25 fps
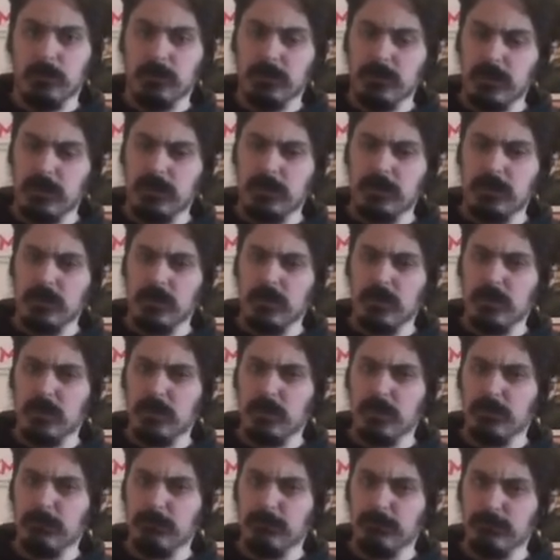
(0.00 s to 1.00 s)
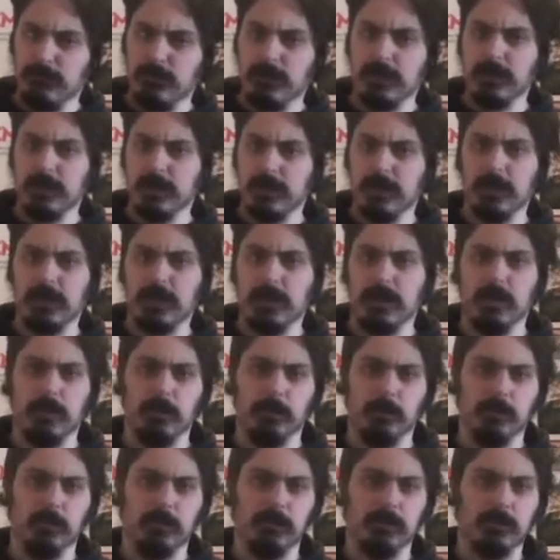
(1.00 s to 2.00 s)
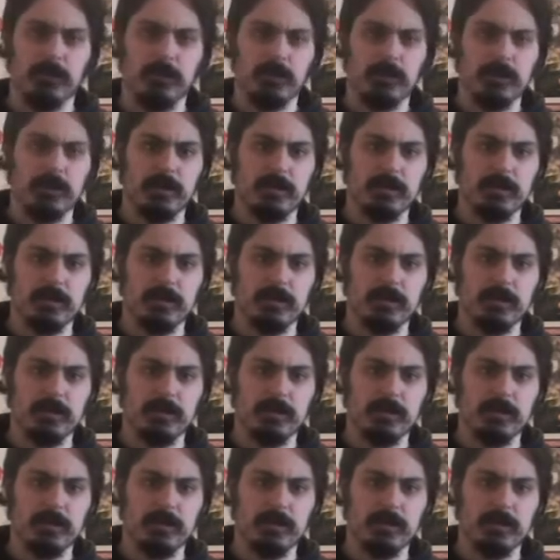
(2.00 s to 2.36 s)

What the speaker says: But then, a funny thing happened.